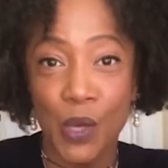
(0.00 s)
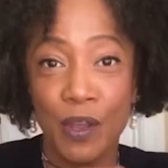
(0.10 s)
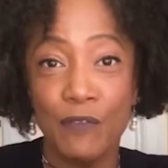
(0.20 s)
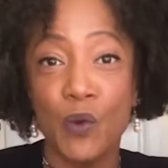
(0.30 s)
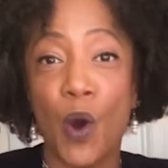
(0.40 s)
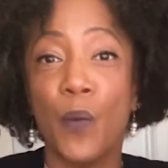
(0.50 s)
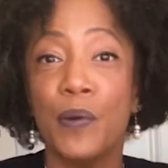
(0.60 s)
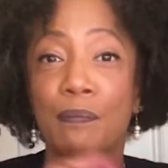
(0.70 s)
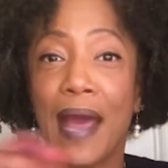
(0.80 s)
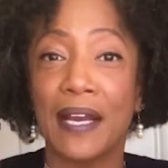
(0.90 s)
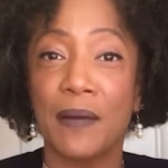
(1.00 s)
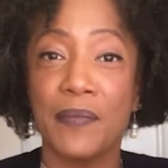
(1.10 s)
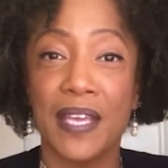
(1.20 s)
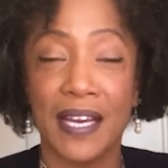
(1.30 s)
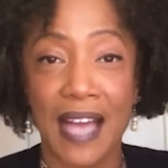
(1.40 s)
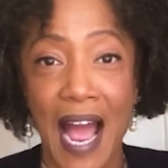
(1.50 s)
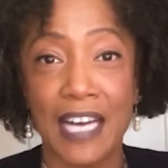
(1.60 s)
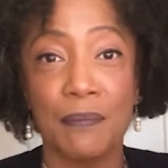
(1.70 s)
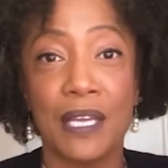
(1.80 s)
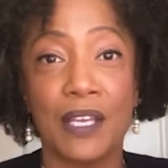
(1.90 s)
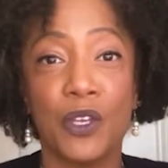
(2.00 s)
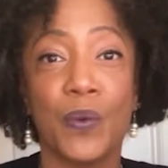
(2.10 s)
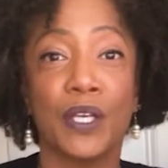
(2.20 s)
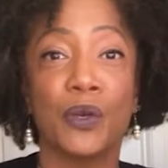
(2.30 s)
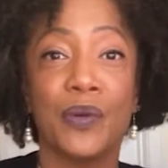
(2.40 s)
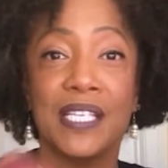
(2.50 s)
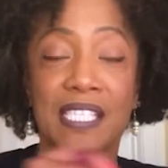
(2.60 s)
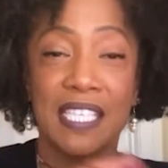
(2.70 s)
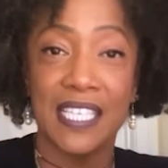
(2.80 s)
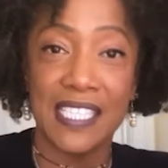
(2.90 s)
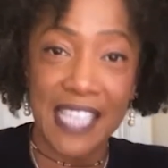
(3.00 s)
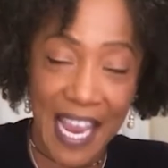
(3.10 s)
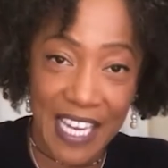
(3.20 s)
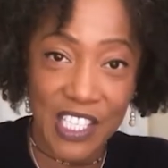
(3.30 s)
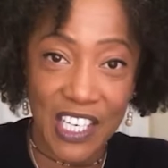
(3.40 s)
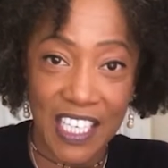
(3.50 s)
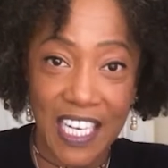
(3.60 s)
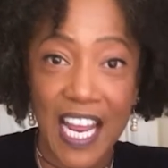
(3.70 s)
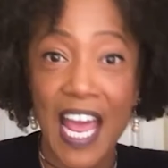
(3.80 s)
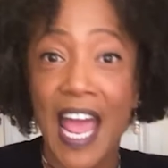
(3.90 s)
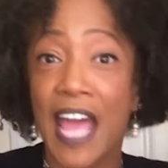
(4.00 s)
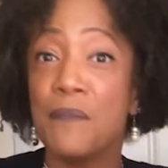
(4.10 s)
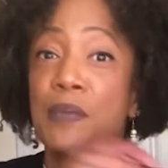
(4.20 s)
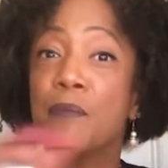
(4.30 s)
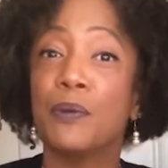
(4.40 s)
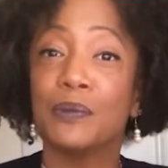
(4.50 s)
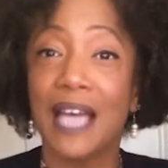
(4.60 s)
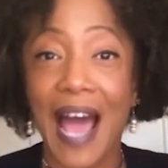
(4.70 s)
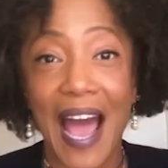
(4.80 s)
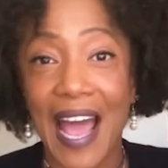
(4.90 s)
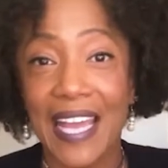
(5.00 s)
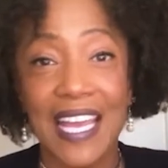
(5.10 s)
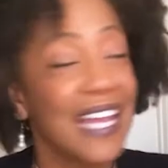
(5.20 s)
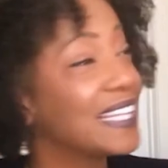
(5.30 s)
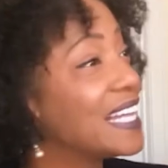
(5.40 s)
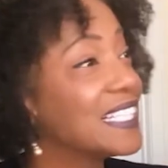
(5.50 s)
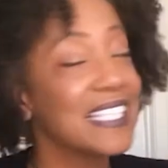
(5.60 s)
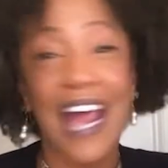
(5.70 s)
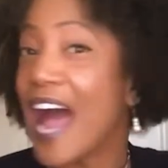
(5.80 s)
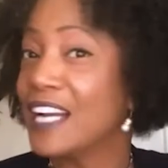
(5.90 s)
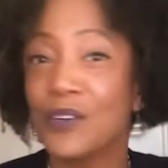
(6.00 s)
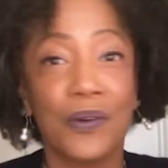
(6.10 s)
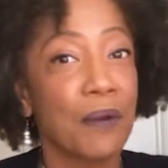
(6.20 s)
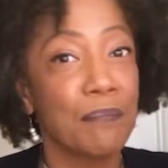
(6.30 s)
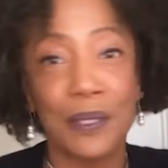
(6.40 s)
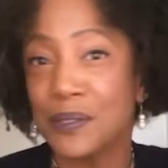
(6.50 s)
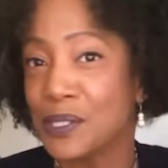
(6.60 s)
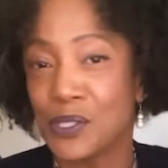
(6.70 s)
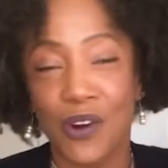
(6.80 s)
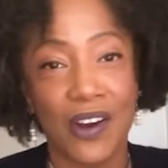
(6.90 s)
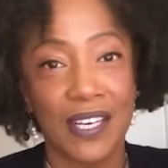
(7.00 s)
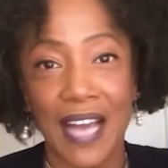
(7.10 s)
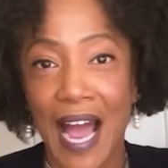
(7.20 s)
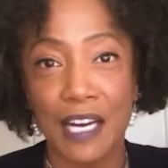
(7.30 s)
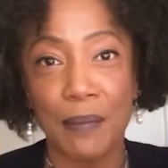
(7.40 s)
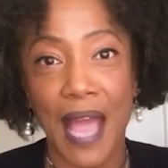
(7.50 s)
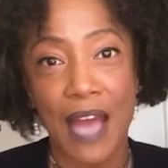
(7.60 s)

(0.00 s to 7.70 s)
So if you open back up the economy, you increase the contagion and people die. That's not going to build a strong economy.